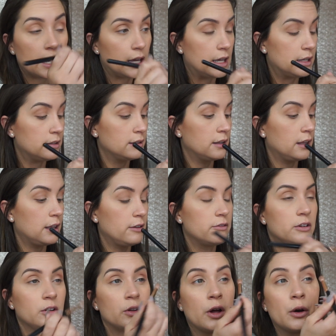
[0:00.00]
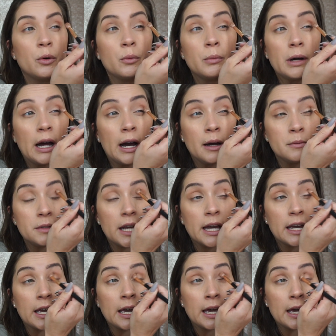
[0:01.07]
and leave it alone, but I'm
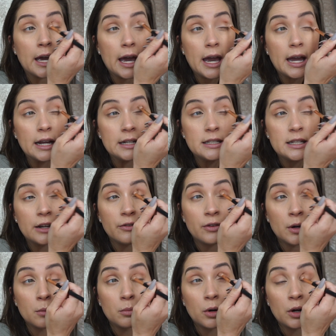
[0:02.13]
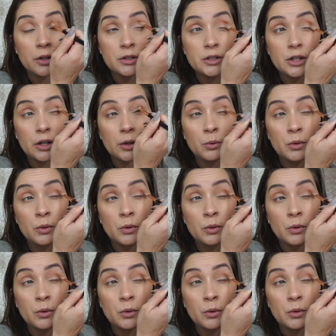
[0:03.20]
taking a different bronzer,